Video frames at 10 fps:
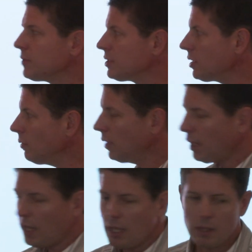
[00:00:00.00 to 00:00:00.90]
So
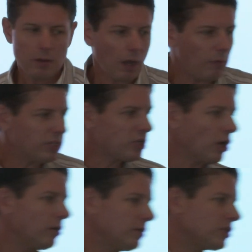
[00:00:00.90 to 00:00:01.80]
I want to
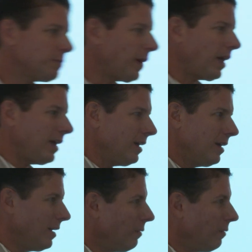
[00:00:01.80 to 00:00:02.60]
start just by